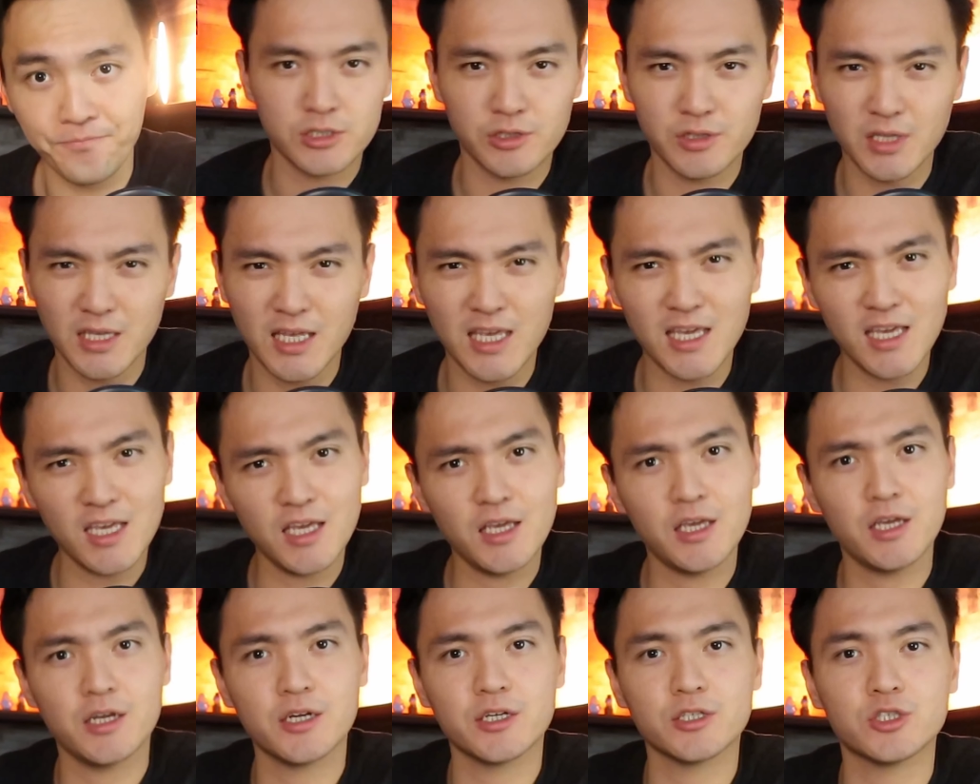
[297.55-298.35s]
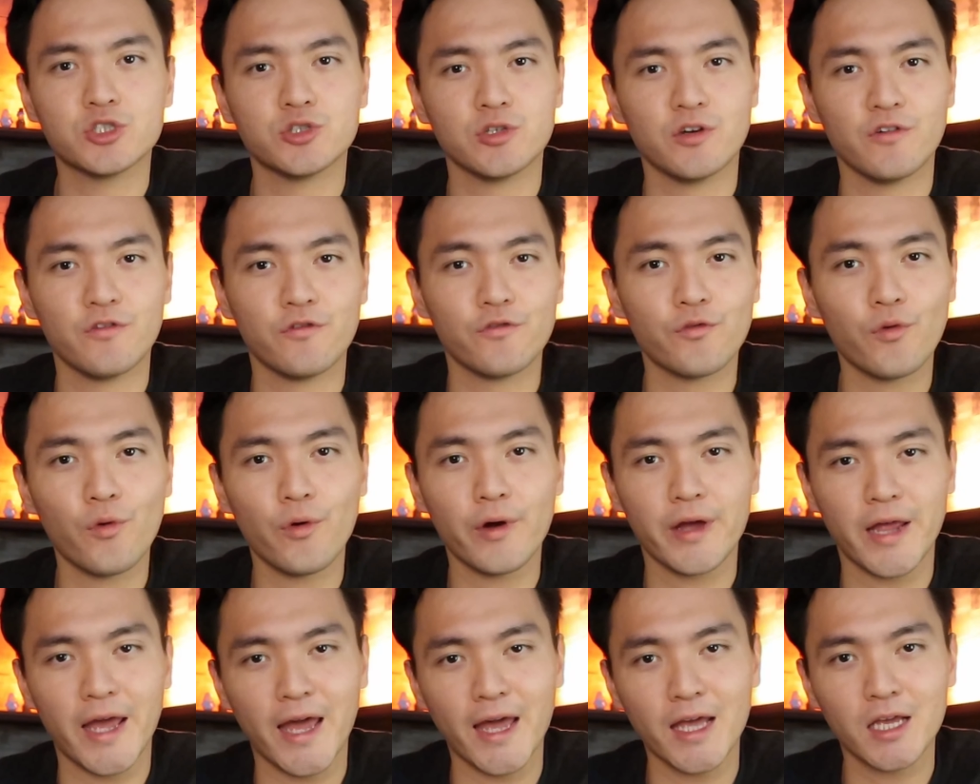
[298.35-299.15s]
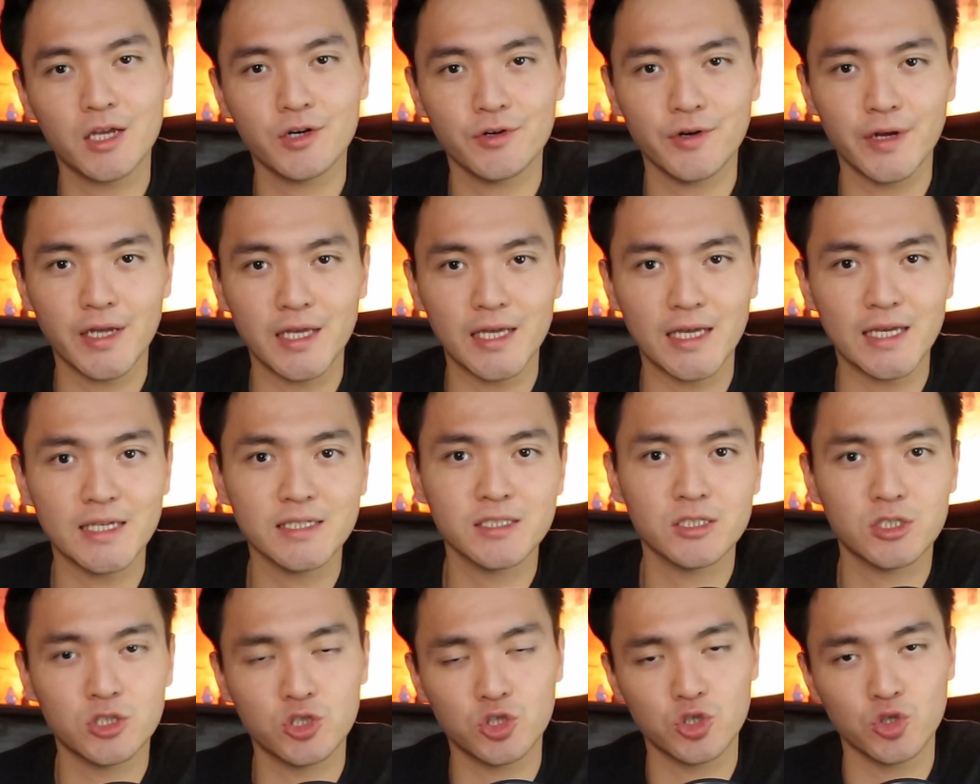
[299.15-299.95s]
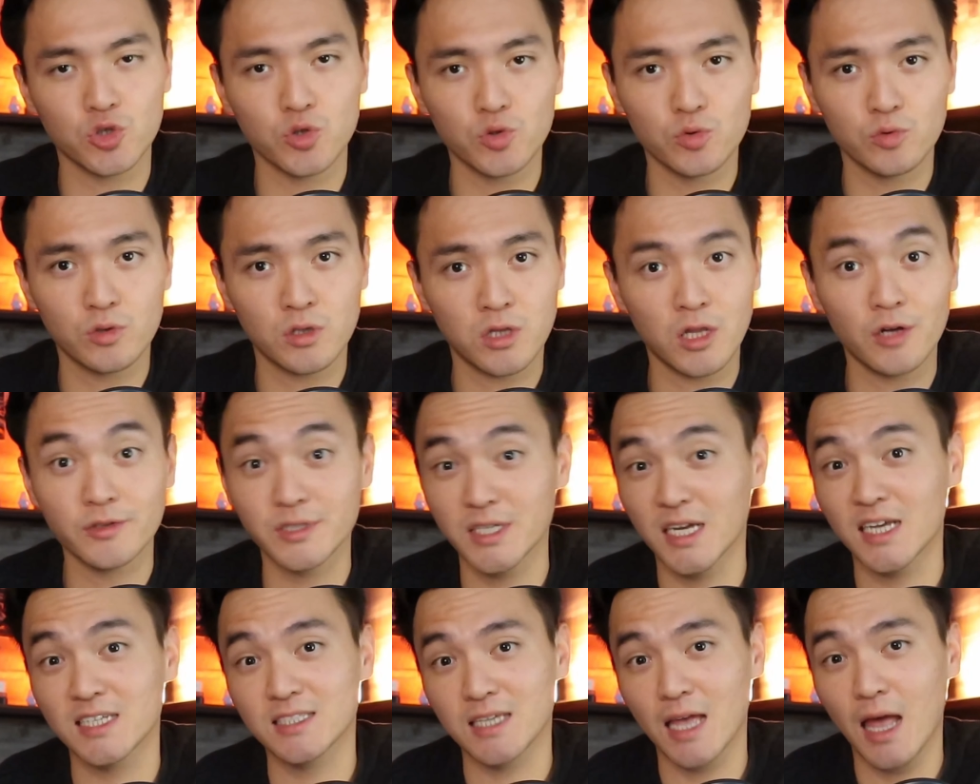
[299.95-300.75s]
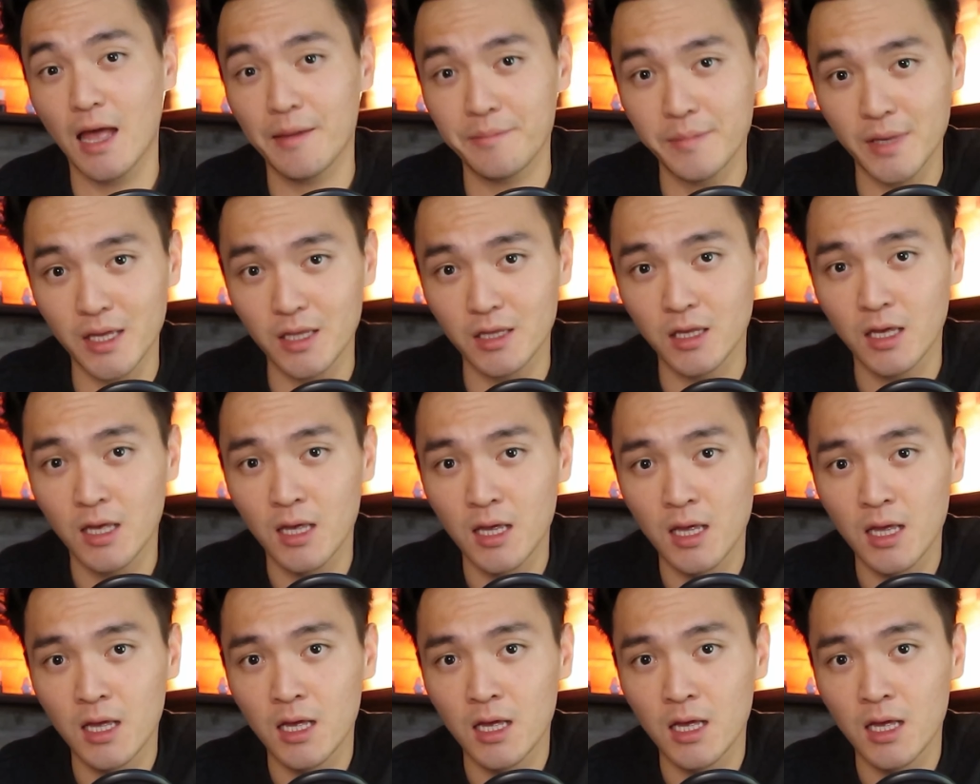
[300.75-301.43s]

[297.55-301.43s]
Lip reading: So the key here to avoid anchoring is to closely examine